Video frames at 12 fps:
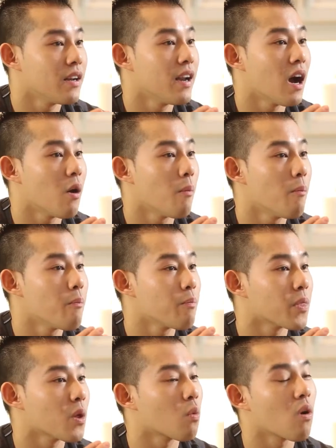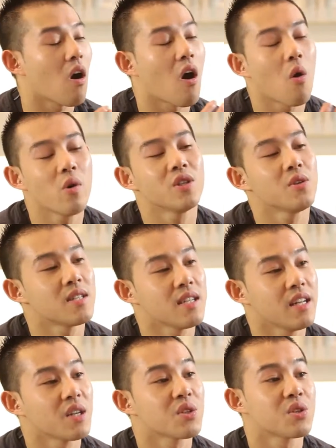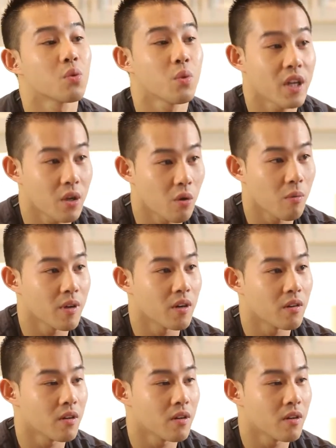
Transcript: Now, we're always used to eating sweet oatmeal,